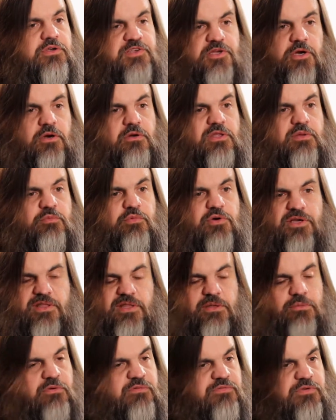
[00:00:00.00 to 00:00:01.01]
a scholarly book,
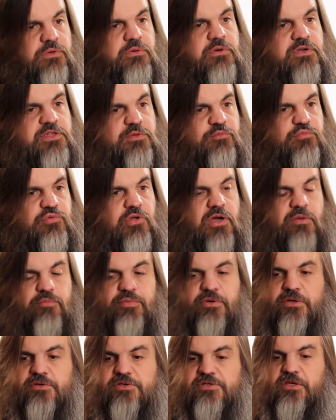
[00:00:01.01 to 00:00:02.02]
and they review it as a blog
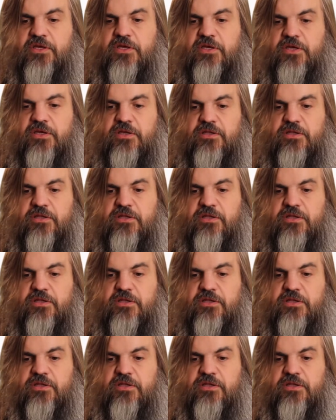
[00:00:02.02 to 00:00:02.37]
post.